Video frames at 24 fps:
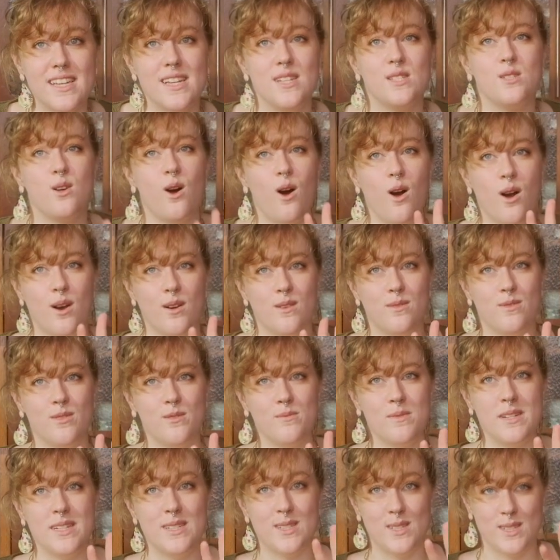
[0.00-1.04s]
It's hard for
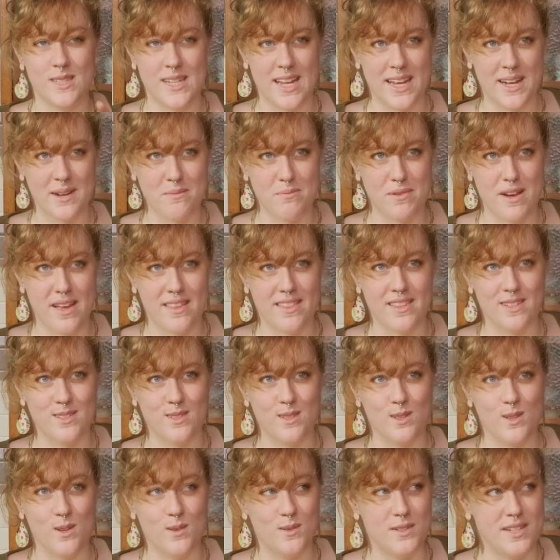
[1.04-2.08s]
me to take a breath and
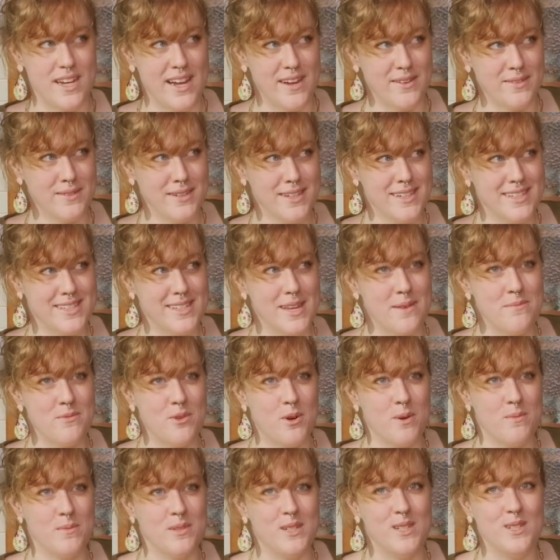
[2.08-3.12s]
slow down because I'm
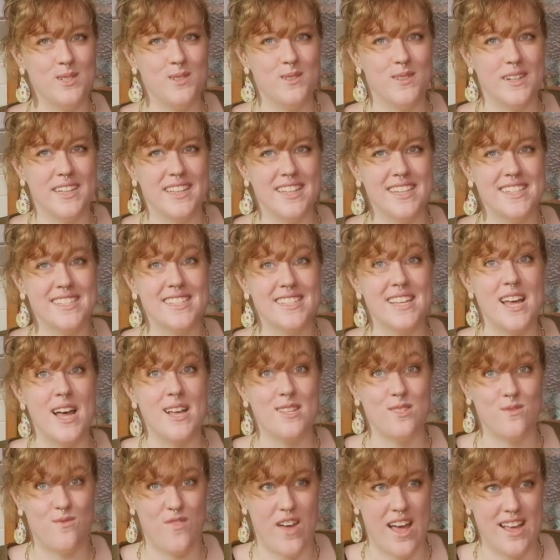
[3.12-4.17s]
normally doing this
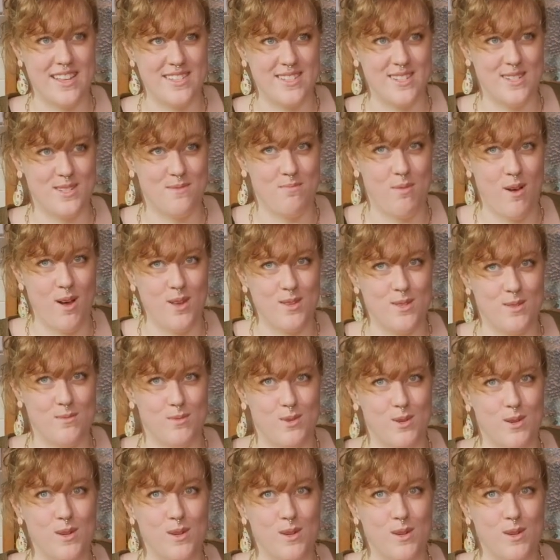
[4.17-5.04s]
as fast as possible.